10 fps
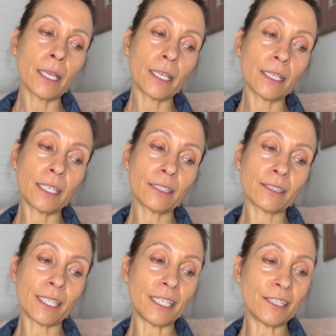It
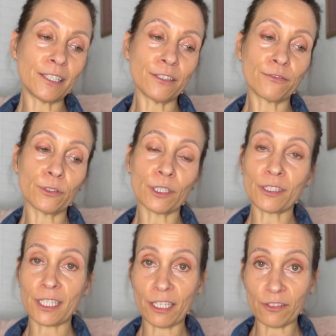is easy to fool
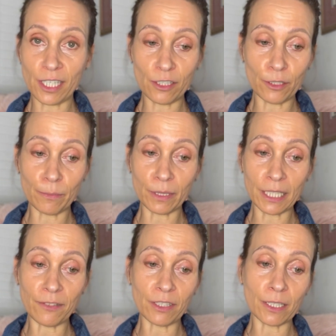ourselves into
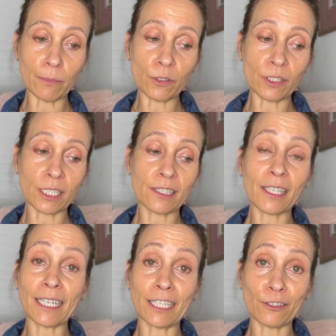believing the most
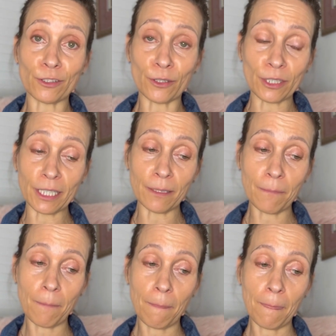exciting story.
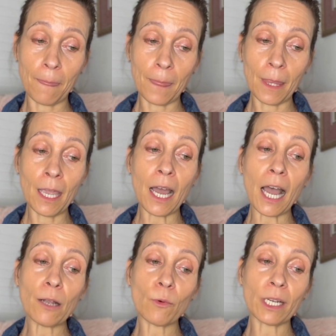
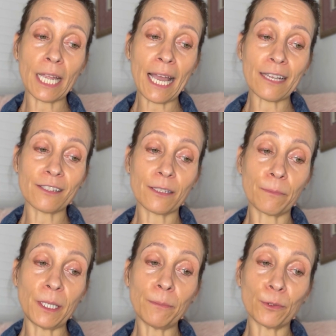I want to ask the
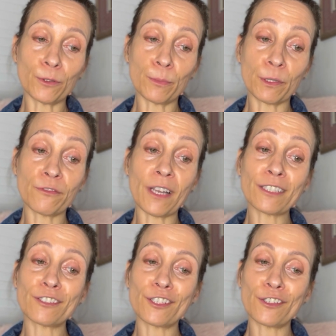people who
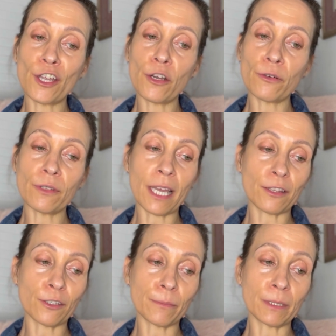profess to know that
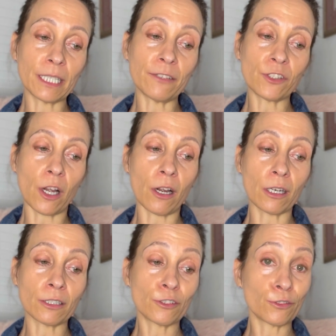their beliefs
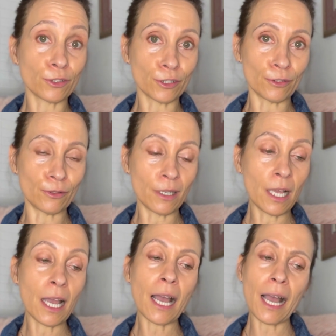are true
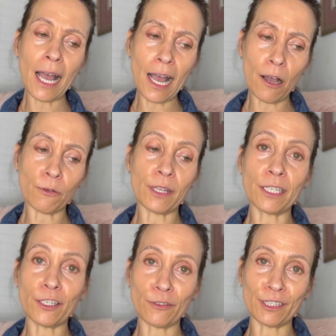how they
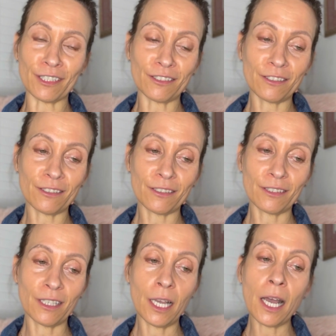know this.
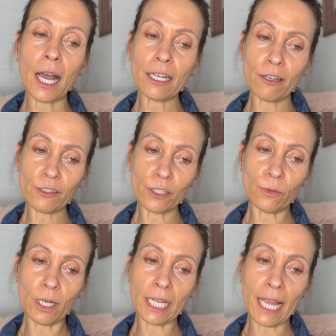I also
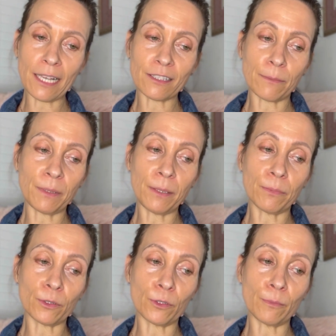want to ask the
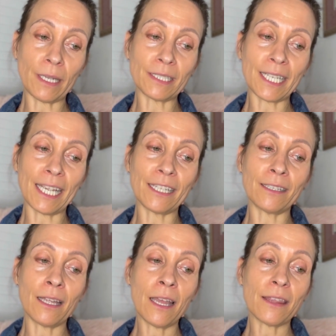people who
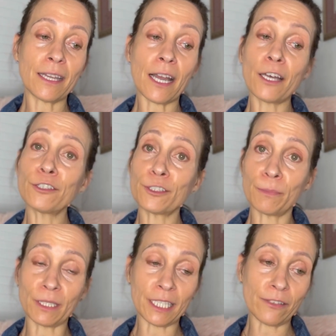maintain that others'
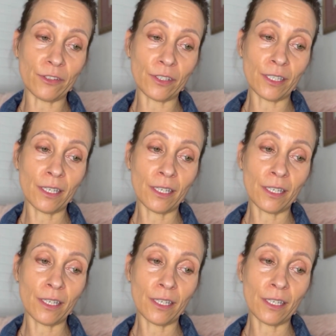beliefs